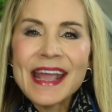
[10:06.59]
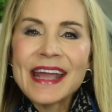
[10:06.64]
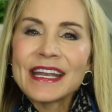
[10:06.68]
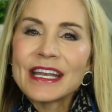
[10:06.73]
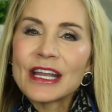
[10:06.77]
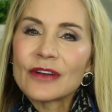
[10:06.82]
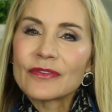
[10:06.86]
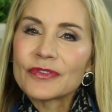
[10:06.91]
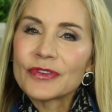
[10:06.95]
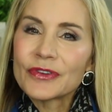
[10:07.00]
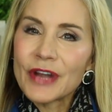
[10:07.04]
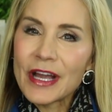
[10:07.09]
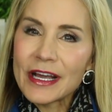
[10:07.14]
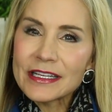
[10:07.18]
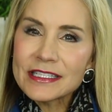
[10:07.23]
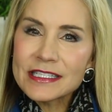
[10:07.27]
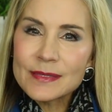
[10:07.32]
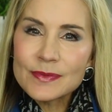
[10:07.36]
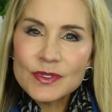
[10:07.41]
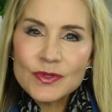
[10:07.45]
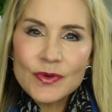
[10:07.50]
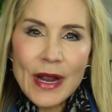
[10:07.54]
Now, if you're not a
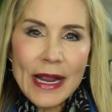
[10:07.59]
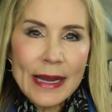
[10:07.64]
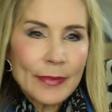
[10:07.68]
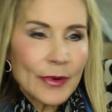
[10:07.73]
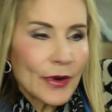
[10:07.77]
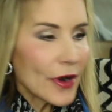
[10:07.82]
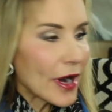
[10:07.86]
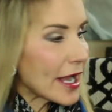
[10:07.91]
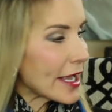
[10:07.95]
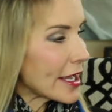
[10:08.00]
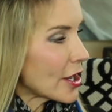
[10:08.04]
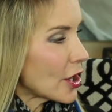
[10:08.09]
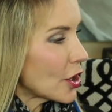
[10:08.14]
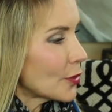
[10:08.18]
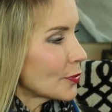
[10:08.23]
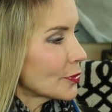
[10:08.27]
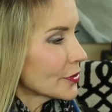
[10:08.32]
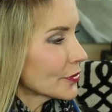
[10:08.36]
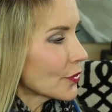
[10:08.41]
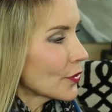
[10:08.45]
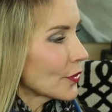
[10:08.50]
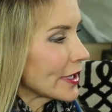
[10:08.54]
subscriber, I hope
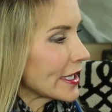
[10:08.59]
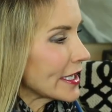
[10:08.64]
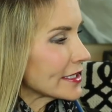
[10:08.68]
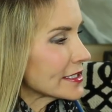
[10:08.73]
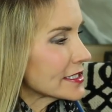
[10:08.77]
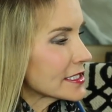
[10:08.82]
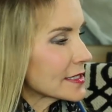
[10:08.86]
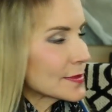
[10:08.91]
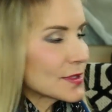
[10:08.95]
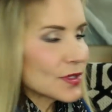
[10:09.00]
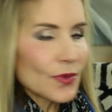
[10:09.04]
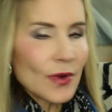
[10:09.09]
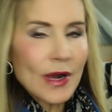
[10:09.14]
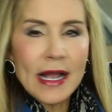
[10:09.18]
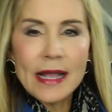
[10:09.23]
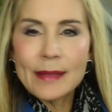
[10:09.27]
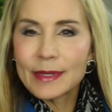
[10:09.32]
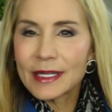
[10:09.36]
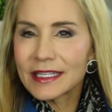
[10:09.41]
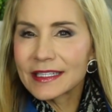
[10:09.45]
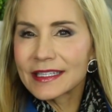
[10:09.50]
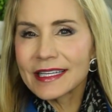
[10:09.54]
you'll go ahead and
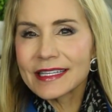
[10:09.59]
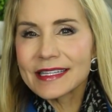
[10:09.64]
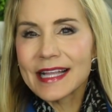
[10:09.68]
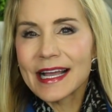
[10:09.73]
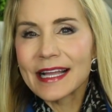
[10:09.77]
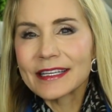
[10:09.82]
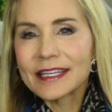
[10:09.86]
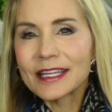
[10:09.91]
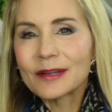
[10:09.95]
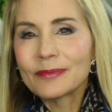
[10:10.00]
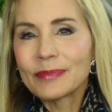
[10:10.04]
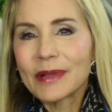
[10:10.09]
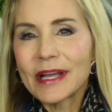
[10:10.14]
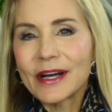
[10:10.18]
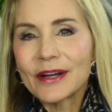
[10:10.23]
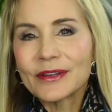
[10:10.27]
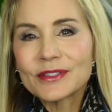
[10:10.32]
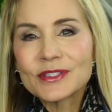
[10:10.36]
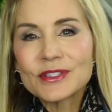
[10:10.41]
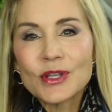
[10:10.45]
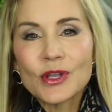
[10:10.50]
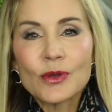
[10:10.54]
subscribe and click that little
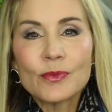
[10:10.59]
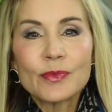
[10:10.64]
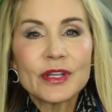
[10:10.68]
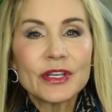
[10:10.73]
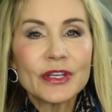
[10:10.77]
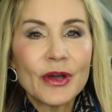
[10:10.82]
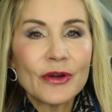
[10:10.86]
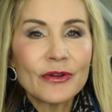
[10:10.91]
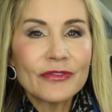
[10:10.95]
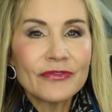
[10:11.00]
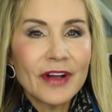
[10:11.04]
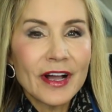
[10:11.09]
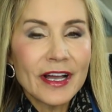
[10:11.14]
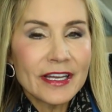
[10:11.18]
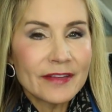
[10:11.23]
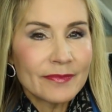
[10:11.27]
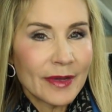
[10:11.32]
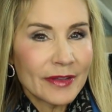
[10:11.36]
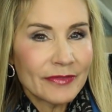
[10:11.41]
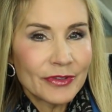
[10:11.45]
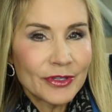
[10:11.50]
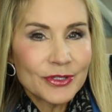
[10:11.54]
bell so you'll be notified of
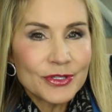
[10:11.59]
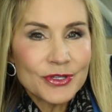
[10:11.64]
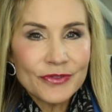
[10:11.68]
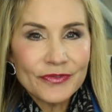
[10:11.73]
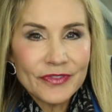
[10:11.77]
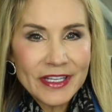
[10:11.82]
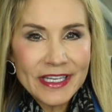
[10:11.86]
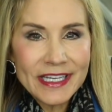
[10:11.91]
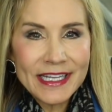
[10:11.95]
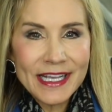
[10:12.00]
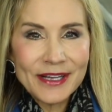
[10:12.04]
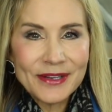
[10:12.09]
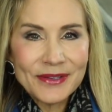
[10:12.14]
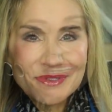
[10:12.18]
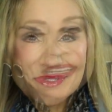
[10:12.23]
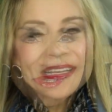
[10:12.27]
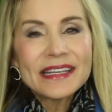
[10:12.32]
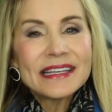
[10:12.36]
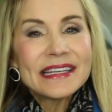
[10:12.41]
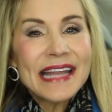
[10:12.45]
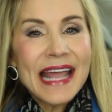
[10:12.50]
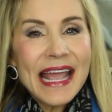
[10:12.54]
my future
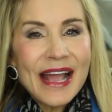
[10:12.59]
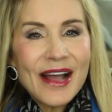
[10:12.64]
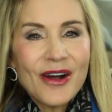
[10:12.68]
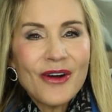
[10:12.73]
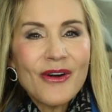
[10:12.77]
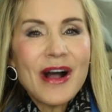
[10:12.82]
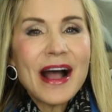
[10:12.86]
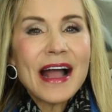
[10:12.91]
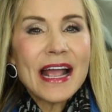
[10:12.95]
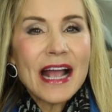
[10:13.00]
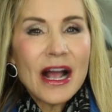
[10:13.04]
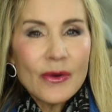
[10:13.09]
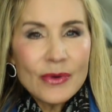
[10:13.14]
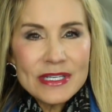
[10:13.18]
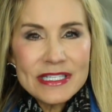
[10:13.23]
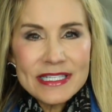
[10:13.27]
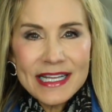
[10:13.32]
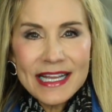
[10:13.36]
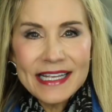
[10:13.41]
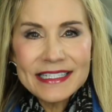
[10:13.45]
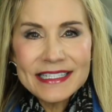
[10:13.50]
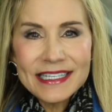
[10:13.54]
videos. Now, I
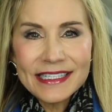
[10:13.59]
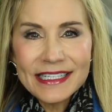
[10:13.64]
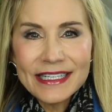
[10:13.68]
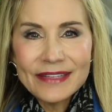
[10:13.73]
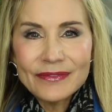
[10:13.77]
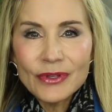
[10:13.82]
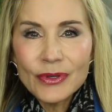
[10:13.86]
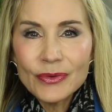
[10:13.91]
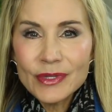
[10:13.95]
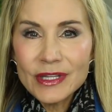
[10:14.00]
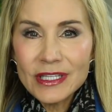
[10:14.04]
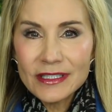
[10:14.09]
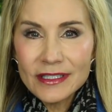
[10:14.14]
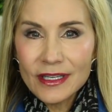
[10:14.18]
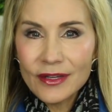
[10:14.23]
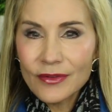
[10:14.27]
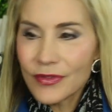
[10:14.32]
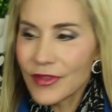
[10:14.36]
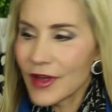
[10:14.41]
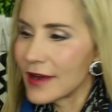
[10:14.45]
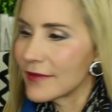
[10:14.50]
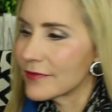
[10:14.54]
always like to leave you with a little
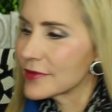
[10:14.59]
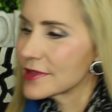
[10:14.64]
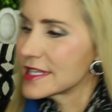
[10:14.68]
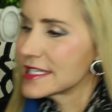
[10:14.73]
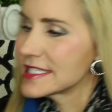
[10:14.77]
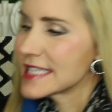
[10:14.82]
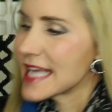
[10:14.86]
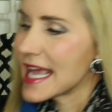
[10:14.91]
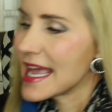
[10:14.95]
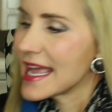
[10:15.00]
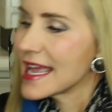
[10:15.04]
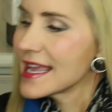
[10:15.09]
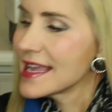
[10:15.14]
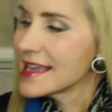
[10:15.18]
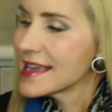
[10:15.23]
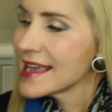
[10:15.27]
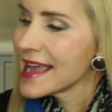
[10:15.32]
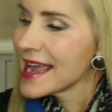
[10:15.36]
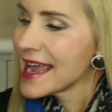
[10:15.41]
thought for the day.